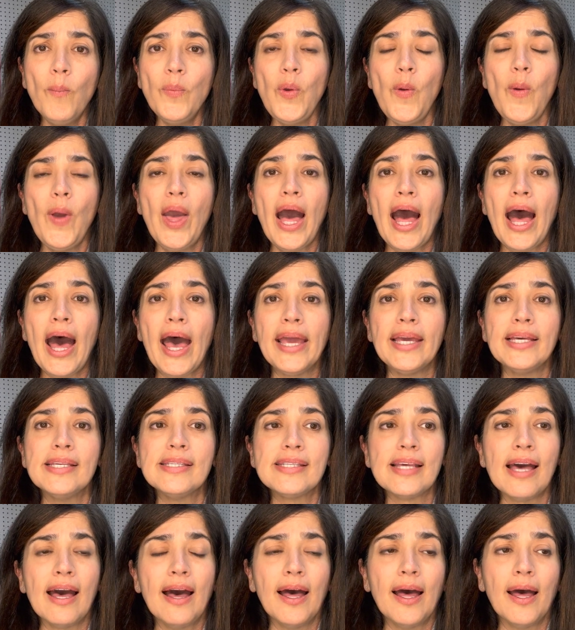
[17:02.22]
you
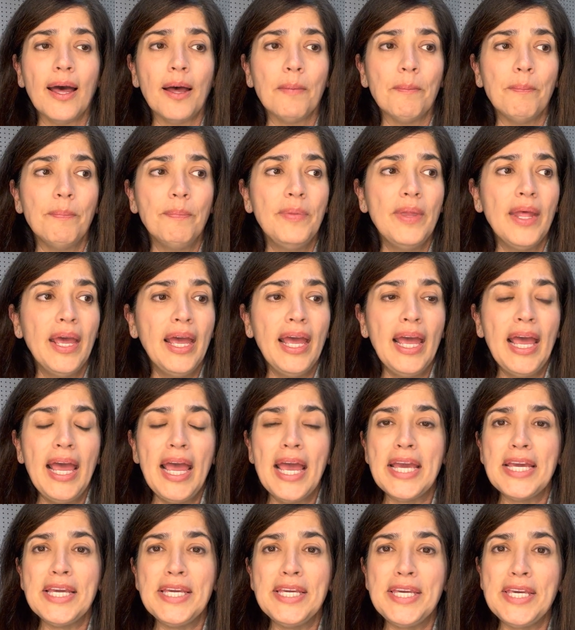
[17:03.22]
guys
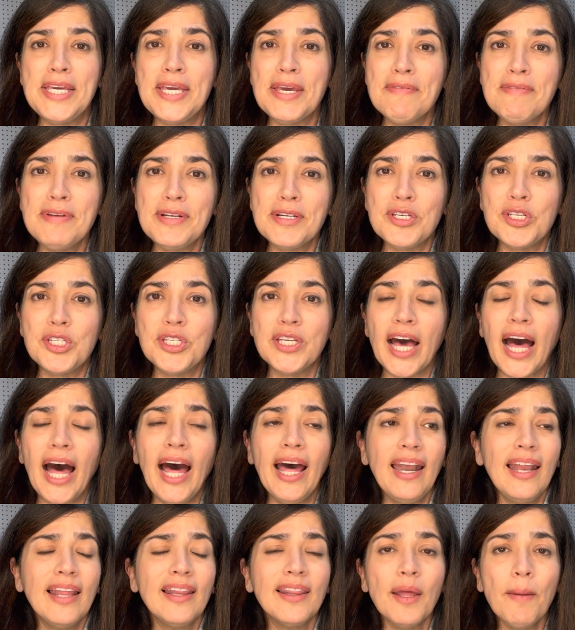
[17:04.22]
give it a
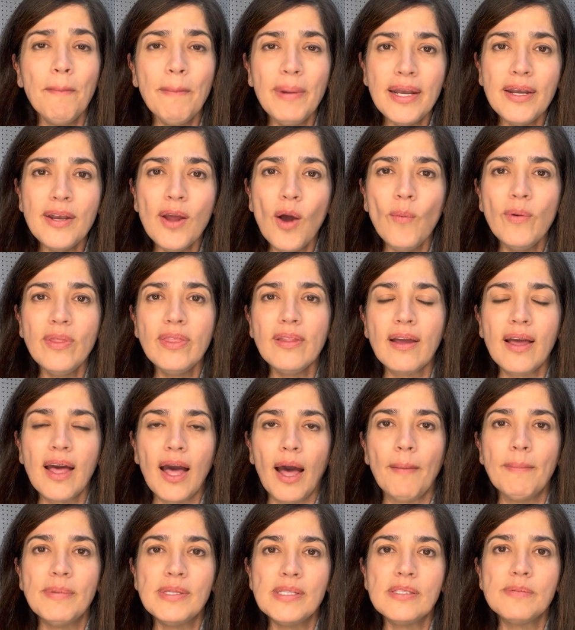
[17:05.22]
shot and let me know in the
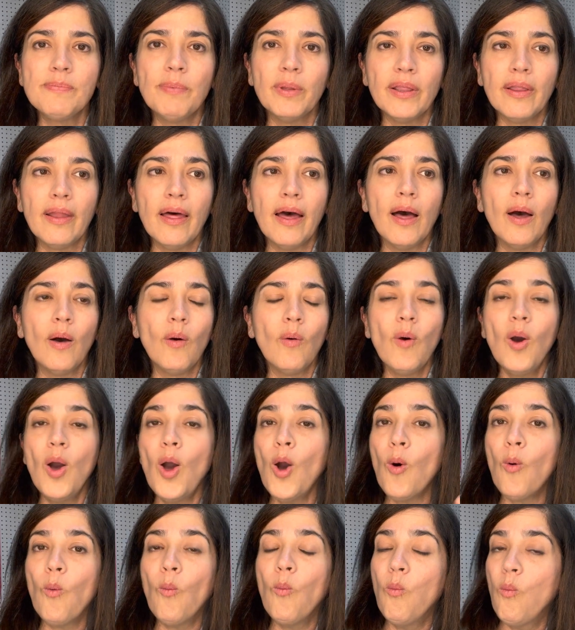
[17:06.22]
comments below,
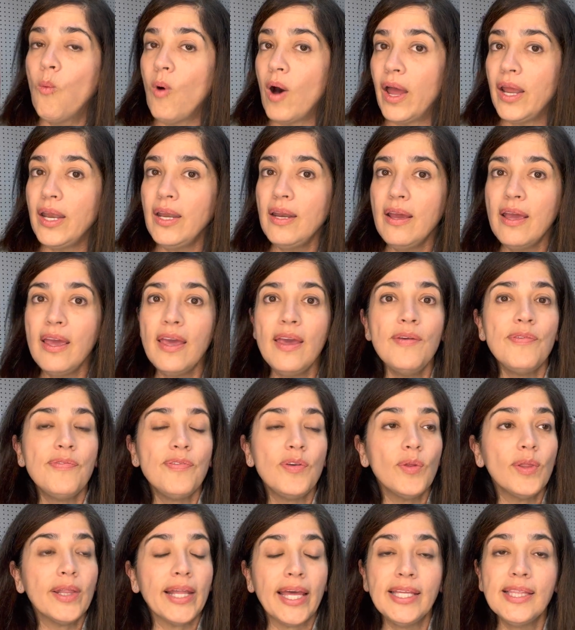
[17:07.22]
one, if
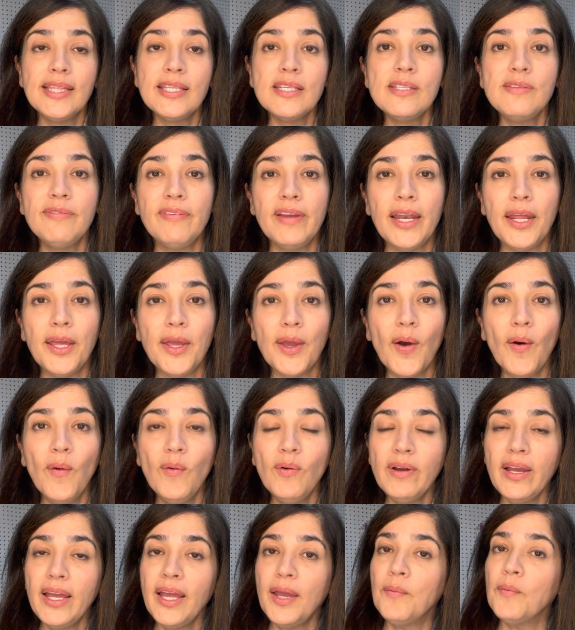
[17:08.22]
you like this
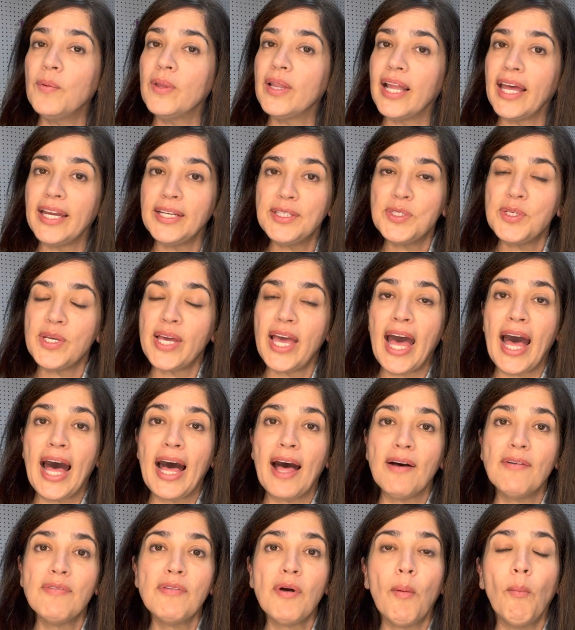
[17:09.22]
video and would like to
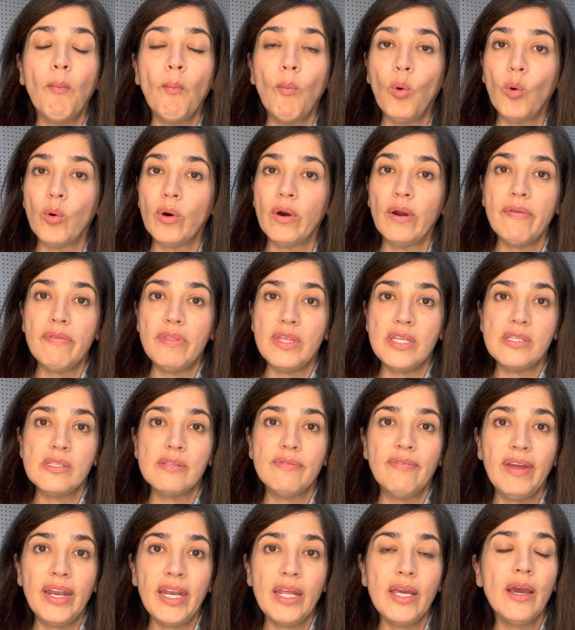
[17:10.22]
have more of these
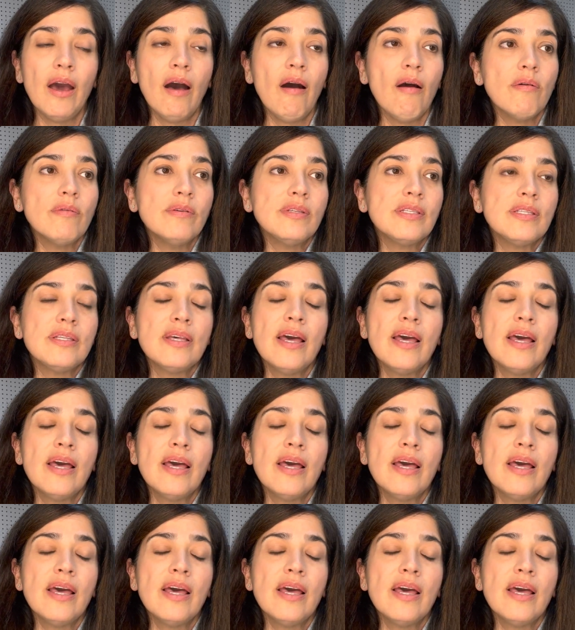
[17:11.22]
videos.